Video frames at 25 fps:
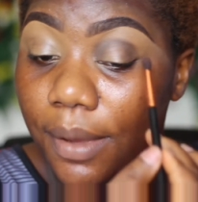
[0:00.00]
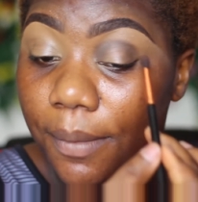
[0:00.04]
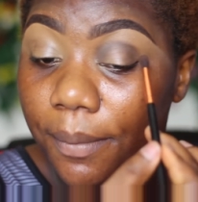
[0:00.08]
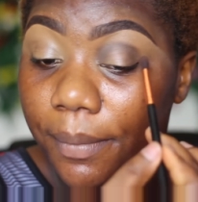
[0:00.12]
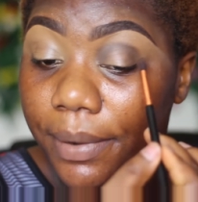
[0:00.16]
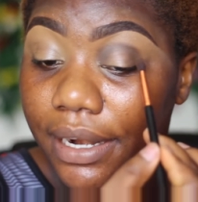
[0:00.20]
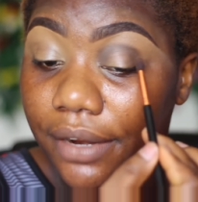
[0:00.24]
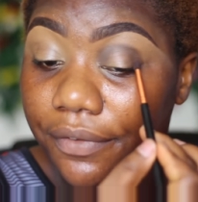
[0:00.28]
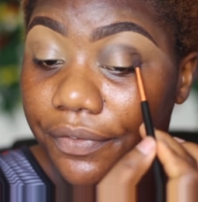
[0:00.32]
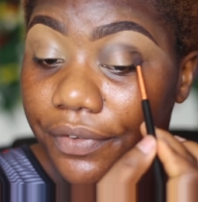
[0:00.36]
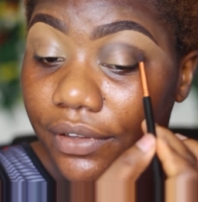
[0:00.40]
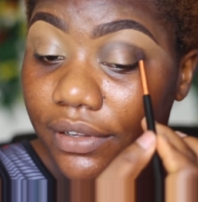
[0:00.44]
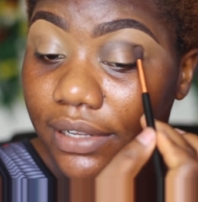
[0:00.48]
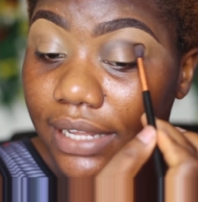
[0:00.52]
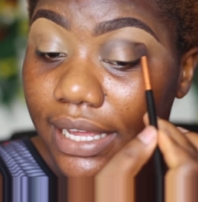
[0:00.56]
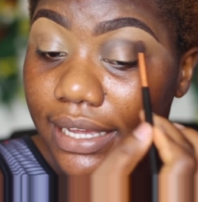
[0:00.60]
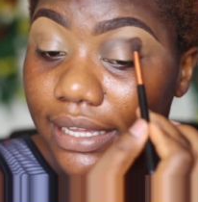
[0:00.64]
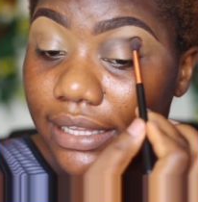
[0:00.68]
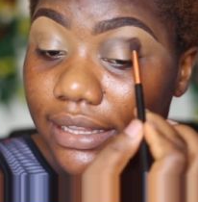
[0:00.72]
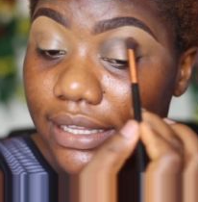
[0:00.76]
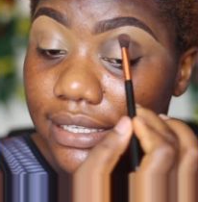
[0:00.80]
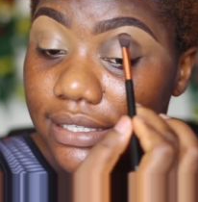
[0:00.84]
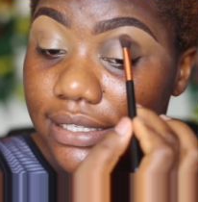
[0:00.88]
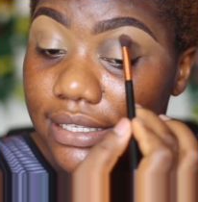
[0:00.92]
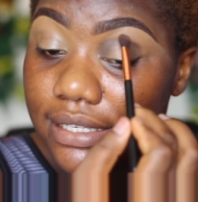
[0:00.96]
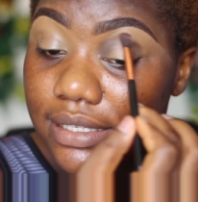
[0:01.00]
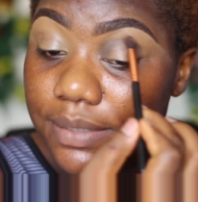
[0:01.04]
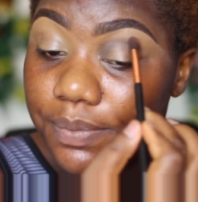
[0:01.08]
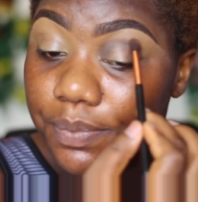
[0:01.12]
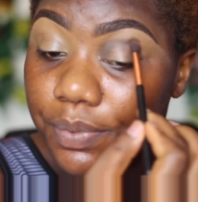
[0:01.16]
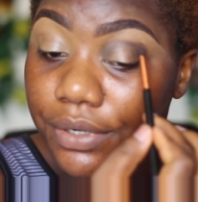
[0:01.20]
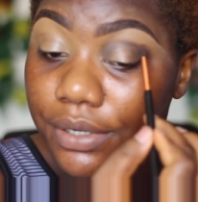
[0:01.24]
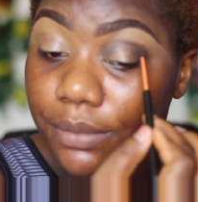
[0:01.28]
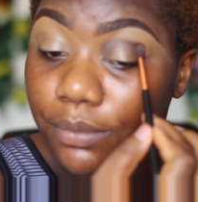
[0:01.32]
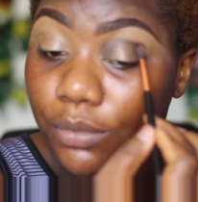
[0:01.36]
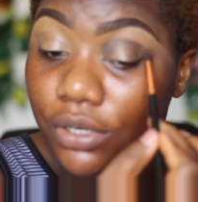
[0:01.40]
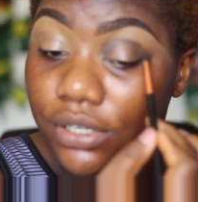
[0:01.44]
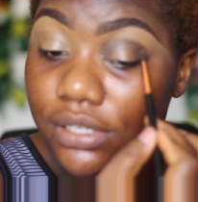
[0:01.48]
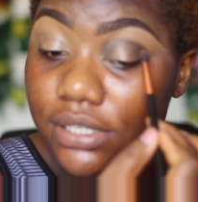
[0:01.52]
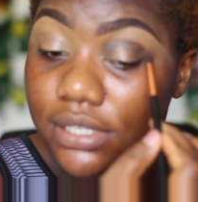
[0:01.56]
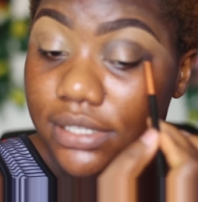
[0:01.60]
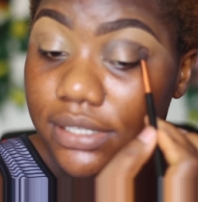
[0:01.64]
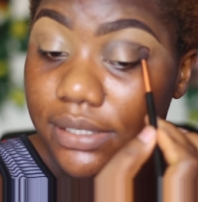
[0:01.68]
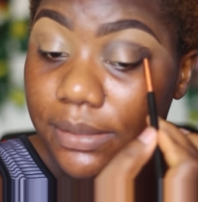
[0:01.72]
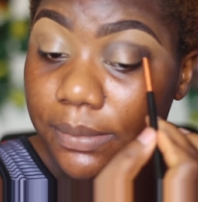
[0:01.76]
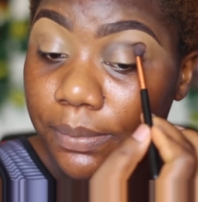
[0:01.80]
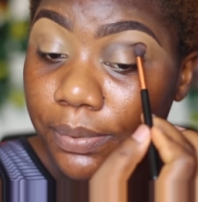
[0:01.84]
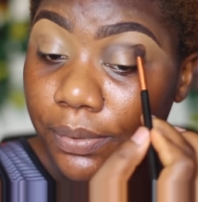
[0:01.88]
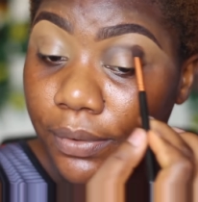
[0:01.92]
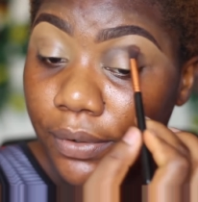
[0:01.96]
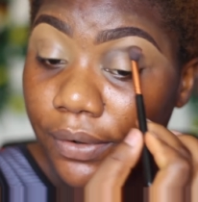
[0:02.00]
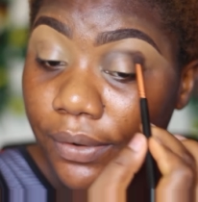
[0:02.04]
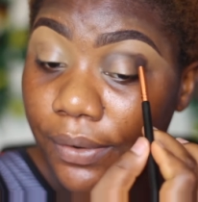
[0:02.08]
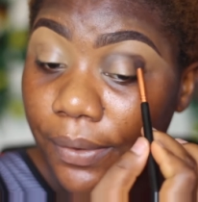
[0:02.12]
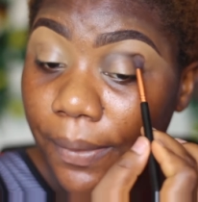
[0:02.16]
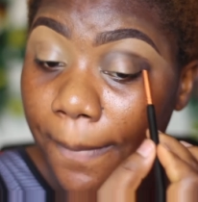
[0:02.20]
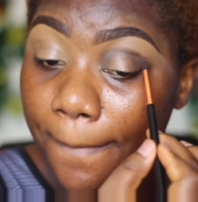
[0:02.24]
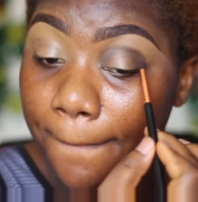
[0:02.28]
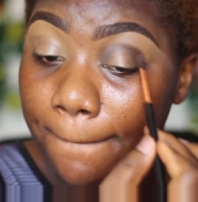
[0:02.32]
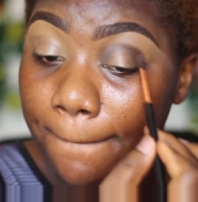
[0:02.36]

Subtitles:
But I feel like this is pretty much simple.